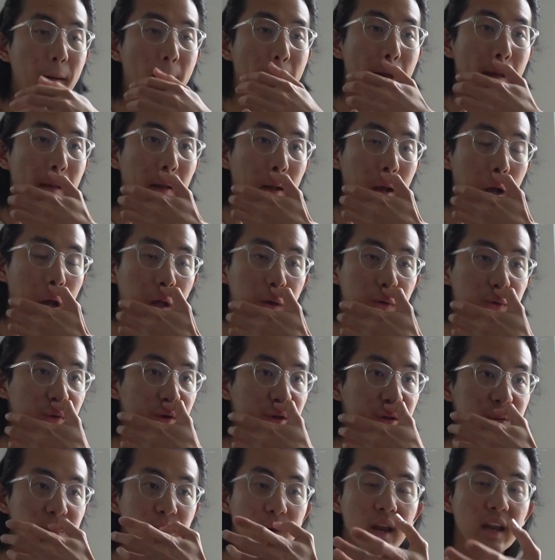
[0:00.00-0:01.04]
I can't
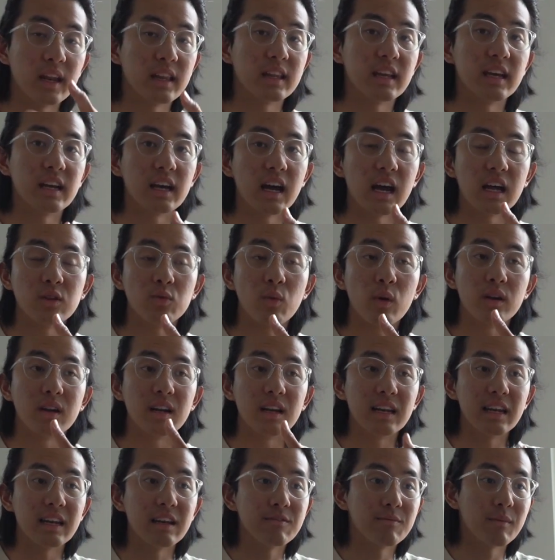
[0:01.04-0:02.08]
really do anything. I don't want to
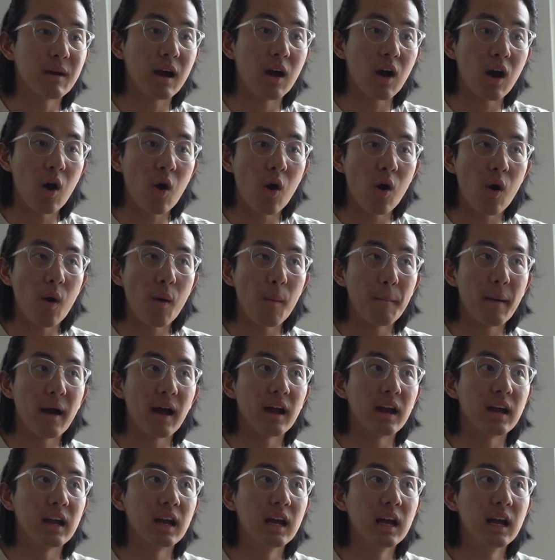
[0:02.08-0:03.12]
leave
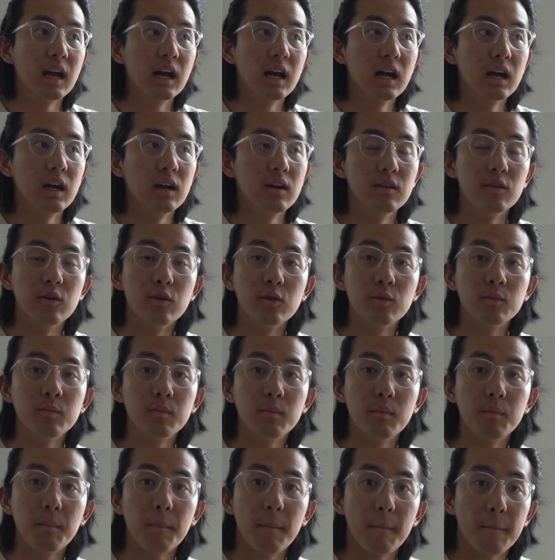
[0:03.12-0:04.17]
my
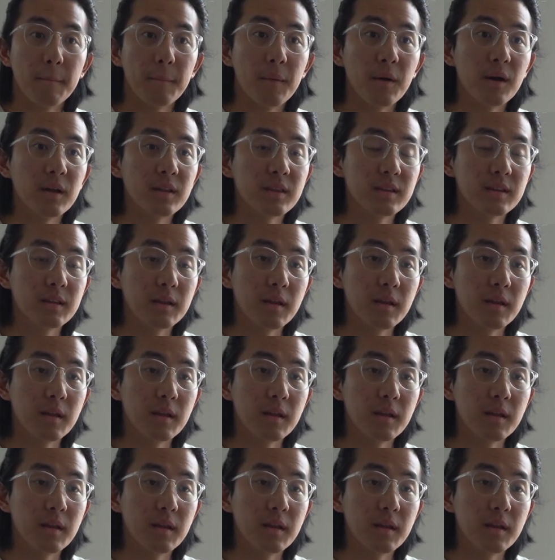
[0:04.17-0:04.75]
room. But